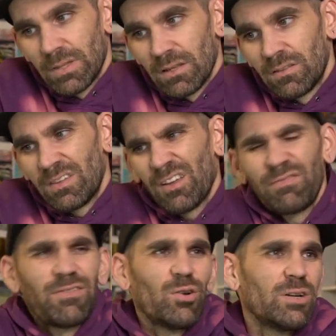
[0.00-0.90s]
South
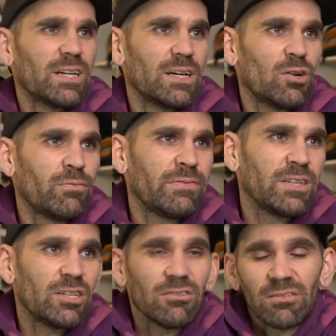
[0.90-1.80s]
Florida. Hopefully
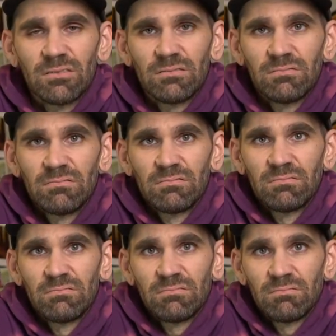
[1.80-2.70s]
you're
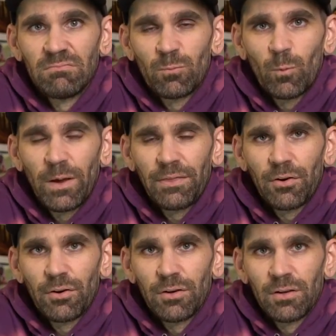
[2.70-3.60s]

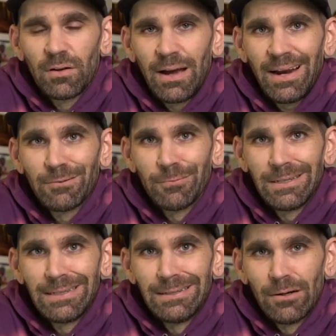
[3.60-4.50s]
weathered
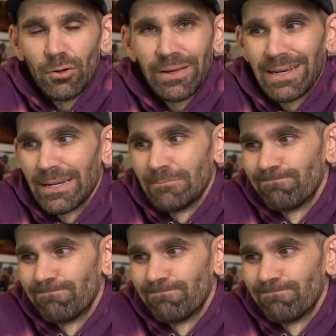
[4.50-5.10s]
Irene okay.